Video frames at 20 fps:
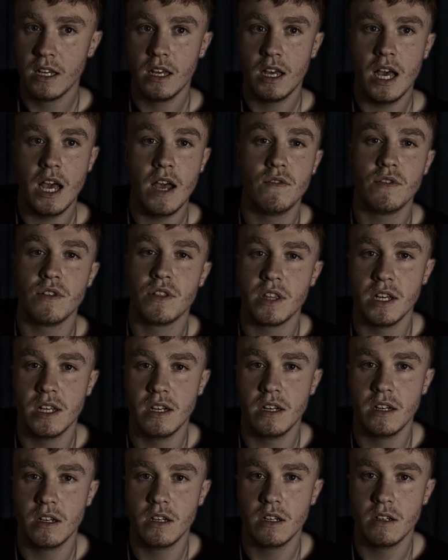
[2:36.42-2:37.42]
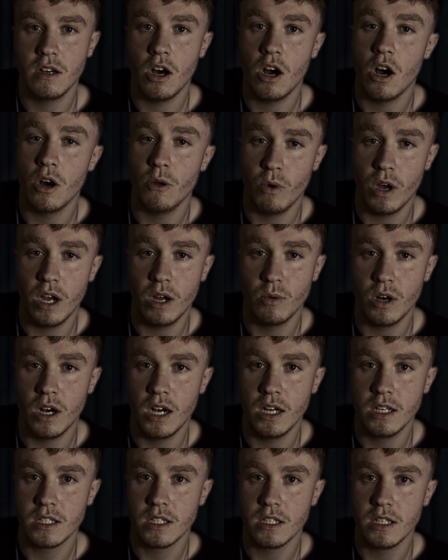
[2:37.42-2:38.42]
everything hardware
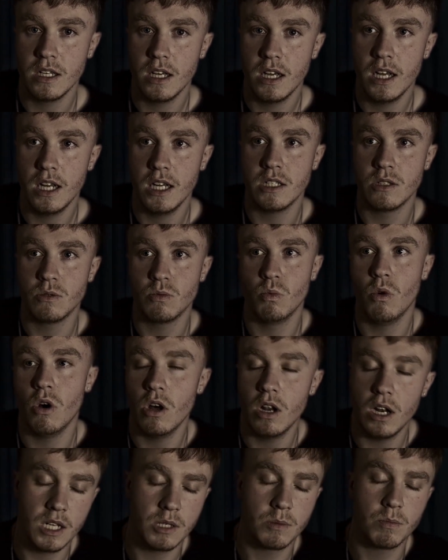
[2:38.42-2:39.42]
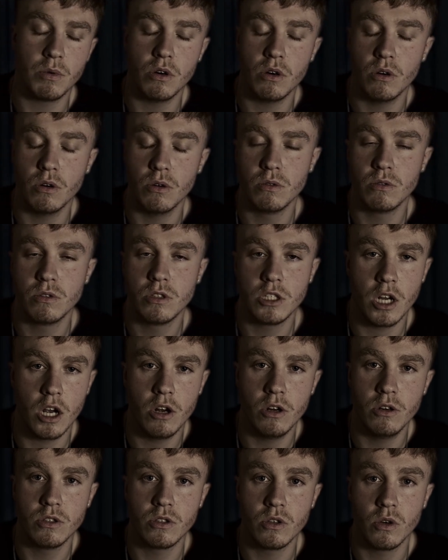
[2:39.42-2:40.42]
wise is what Les Paul
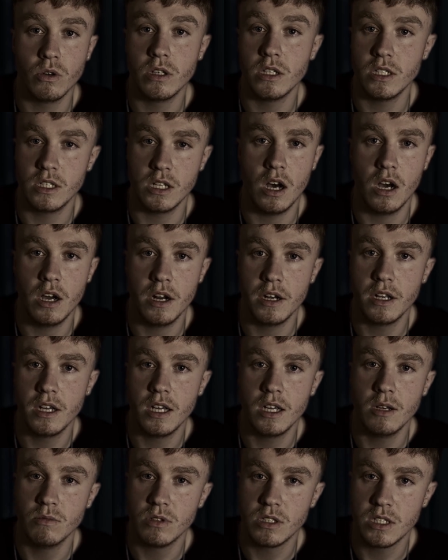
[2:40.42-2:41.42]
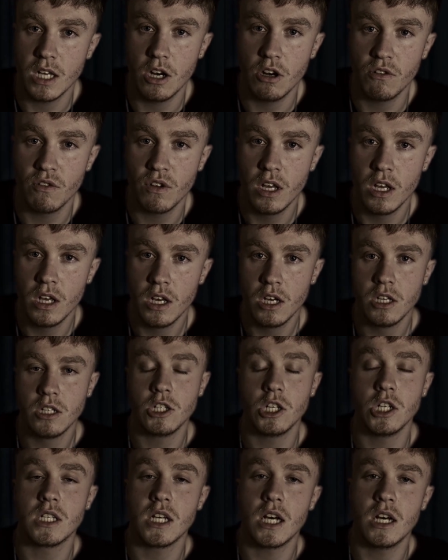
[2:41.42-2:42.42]
chose or designed himself.
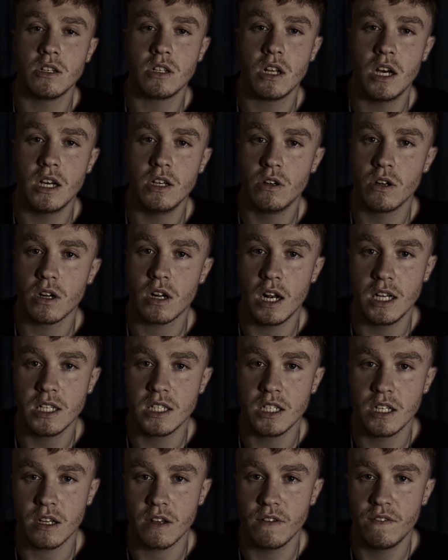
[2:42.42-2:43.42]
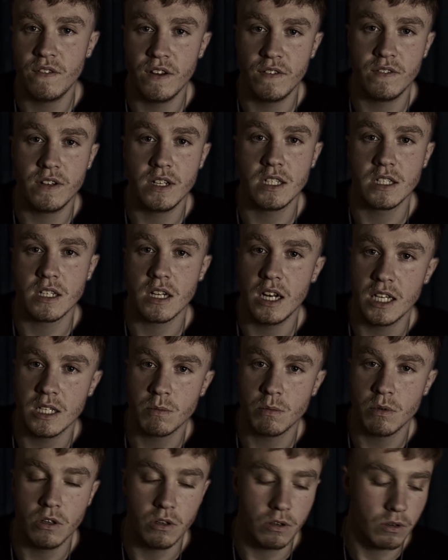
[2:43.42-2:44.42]
So it sounds like your classic 50s Les
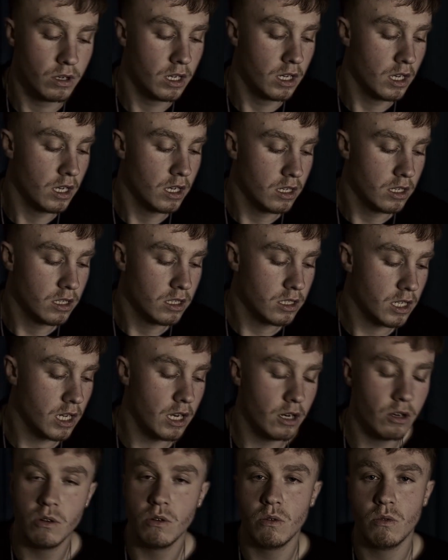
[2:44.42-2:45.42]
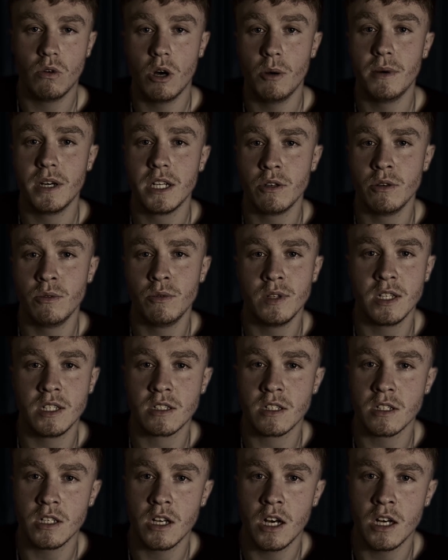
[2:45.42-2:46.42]
Paul. So what am I doing with this
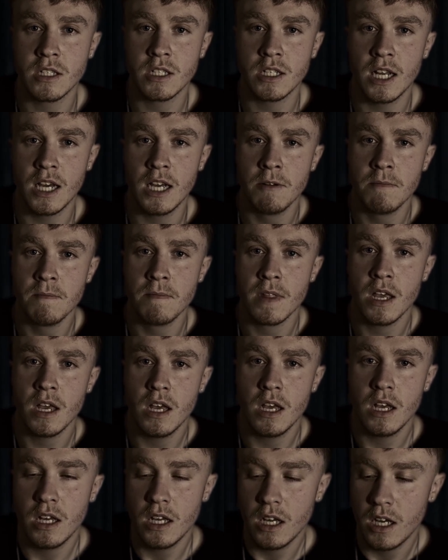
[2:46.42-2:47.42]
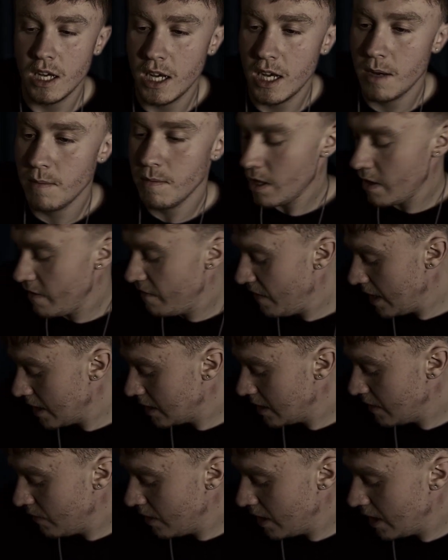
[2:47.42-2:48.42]
guitar today?
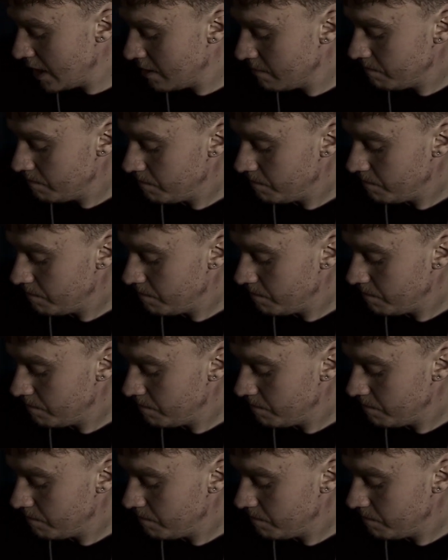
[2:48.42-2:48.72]
Effectively,